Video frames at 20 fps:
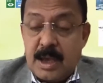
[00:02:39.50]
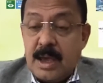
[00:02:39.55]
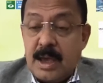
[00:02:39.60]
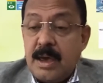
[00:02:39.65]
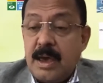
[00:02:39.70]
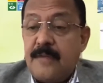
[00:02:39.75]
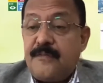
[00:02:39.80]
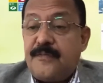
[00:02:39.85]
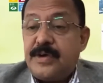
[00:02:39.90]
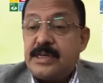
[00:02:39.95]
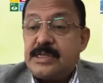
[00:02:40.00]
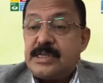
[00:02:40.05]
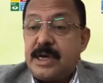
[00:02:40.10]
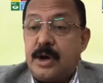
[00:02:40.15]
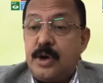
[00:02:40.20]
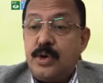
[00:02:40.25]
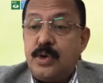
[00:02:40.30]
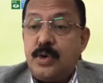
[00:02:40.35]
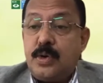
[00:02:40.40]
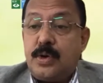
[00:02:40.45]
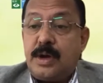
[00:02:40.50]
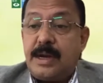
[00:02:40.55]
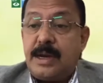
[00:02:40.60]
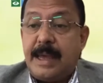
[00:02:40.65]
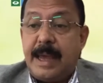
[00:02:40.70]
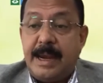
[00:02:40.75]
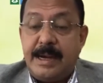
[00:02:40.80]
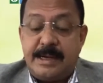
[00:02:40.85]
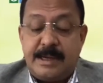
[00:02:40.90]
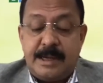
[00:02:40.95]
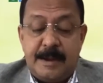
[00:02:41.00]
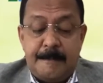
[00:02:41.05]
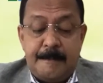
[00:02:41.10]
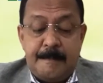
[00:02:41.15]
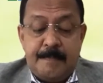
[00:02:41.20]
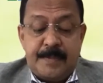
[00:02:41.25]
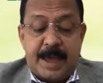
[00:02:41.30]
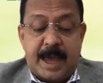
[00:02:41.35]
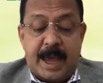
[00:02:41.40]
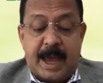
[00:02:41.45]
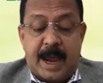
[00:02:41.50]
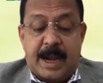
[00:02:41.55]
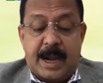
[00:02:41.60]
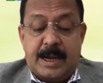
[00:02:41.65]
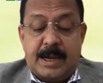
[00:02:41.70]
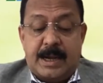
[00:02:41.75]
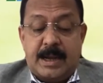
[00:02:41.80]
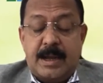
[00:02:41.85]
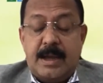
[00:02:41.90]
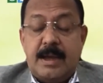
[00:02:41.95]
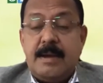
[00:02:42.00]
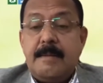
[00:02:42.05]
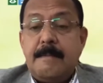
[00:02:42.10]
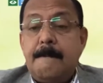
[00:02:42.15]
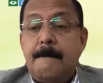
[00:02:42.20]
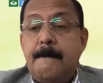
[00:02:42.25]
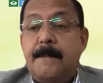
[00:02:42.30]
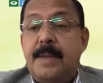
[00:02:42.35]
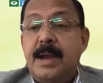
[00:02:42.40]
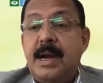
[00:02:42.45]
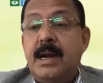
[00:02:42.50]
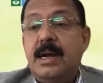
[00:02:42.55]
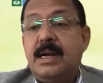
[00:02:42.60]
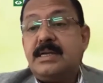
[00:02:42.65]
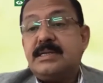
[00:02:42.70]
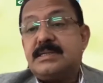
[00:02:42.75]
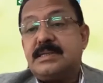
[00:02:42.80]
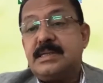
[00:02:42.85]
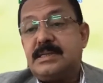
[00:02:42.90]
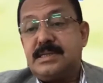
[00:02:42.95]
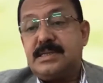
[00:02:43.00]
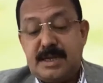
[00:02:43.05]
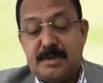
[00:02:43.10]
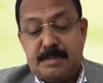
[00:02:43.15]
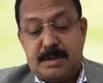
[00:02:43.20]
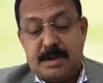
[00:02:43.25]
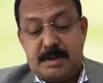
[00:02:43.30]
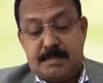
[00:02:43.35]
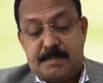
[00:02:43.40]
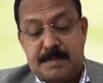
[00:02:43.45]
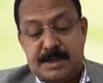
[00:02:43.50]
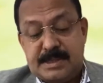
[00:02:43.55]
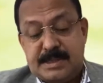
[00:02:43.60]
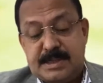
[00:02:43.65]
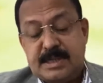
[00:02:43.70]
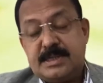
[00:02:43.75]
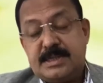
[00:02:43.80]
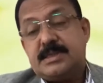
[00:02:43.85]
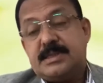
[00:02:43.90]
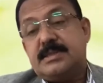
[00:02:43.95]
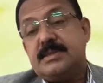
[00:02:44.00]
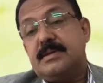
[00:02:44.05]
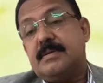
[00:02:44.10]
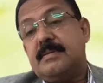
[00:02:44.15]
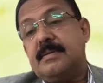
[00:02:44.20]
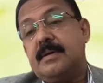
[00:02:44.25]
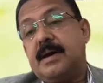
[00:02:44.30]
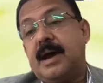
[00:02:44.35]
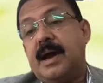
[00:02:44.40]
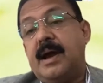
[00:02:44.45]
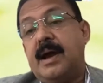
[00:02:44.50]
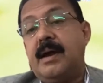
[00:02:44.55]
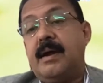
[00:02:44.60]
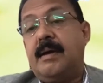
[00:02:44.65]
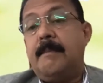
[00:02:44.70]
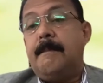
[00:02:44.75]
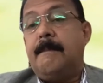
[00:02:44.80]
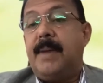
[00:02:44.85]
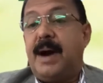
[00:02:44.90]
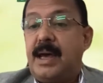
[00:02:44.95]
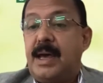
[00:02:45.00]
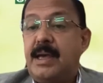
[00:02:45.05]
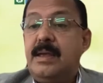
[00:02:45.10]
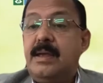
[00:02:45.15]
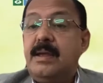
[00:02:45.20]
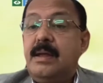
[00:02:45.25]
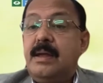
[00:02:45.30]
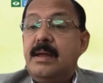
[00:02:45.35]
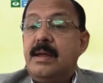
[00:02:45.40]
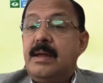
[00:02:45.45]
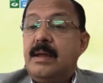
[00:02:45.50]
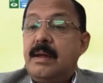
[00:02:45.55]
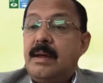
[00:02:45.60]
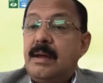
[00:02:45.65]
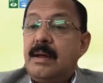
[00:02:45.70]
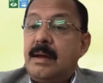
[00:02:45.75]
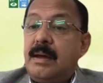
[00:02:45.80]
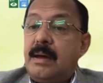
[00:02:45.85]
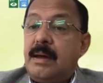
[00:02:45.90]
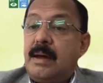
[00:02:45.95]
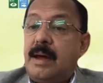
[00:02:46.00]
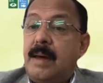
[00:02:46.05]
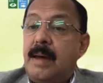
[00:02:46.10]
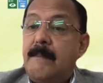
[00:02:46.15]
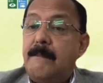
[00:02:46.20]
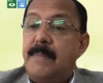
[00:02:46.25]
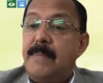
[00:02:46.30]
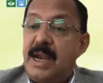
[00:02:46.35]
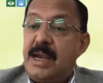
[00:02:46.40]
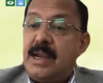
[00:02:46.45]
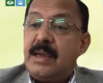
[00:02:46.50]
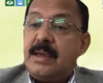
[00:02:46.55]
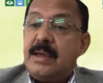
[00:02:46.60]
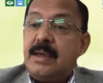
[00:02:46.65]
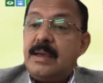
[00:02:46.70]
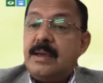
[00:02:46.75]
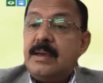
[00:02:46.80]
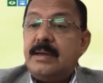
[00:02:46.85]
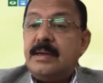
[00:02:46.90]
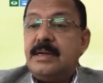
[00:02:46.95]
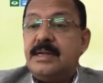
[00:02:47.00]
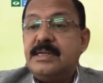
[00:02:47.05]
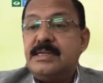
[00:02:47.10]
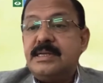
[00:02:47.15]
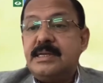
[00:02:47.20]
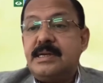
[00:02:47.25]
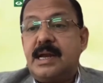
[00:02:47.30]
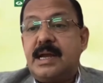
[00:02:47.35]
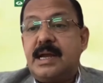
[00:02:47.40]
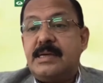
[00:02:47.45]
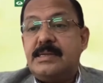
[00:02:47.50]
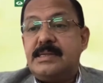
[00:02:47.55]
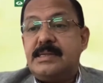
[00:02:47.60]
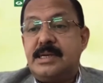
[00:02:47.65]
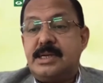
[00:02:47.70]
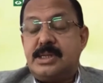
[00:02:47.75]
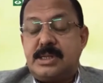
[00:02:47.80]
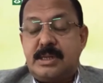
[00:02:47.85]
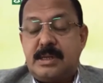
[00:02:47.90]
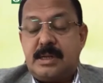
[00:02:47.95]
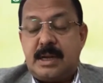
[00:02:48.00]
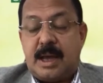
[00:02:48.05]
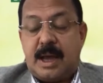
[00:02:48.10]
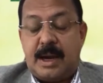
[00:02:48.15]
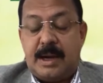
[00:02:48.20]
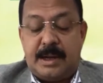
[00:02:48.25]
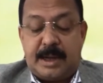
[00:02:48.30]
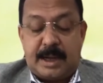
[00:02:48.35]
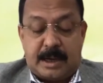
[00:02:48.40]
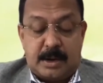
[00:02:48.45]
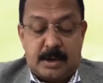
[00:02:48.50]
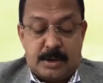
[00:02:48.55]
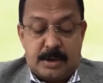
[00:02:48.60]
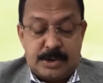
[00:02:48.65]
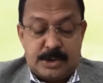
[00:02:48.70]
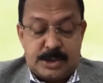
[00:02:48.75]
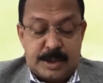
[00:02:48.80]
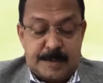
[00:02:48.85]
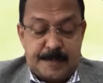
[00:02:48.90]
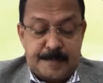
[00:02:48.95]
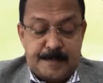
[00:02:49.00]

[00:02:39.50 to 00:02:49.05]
efforts are going to create, and build a sustainable business by embedding digitalization and technology.